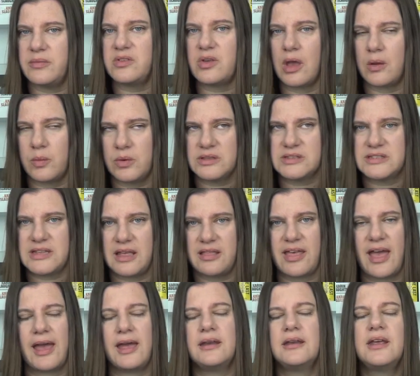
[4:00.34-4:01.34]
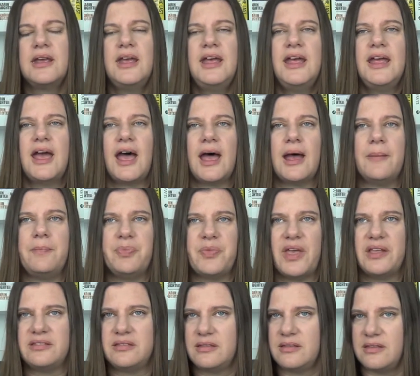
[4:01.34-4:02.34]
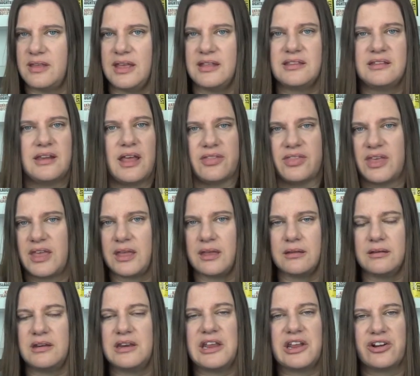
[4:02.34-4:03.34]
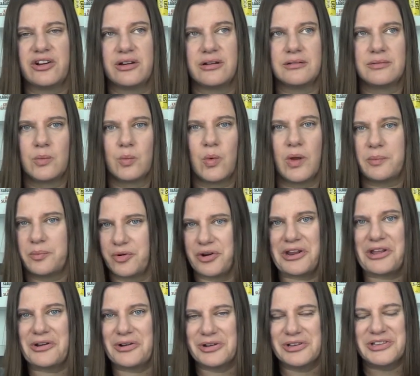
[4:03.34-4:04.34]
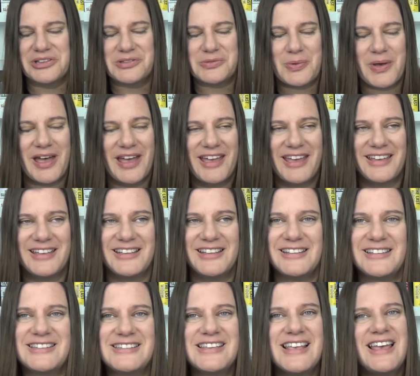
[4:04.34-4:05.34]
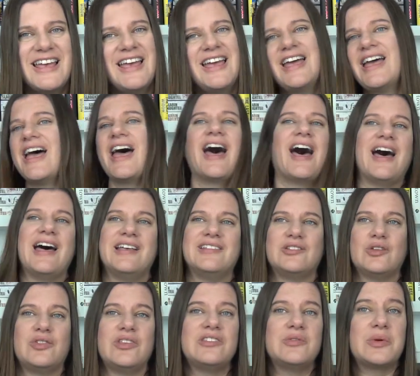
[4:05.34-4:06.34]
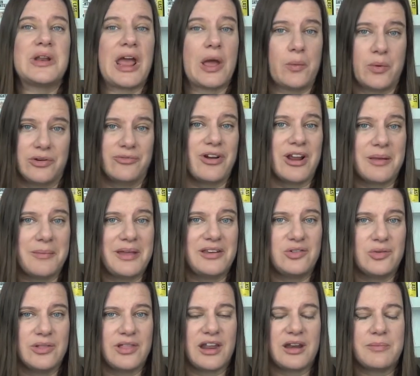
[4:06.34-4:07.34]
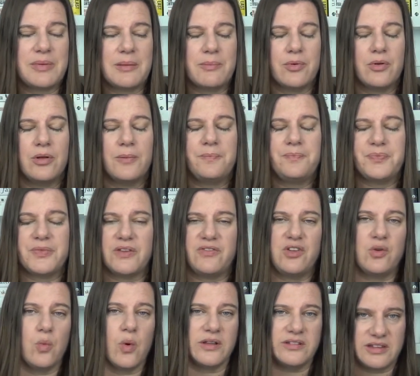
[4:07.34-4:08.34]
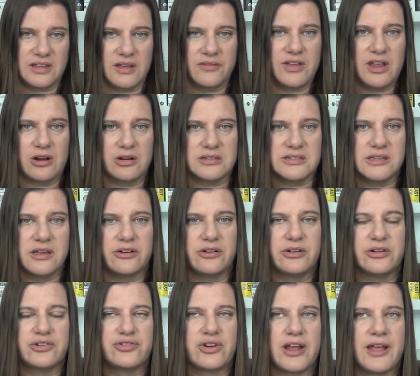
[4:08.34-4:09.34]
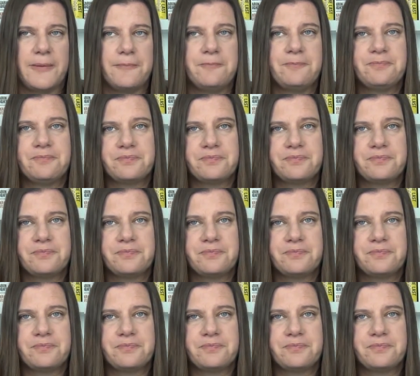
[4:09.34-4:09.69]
So I will say that it's nothing near what Pretty Girls was. So this one I would recommend to a lot of people if you want to give Karin Slaughter a try.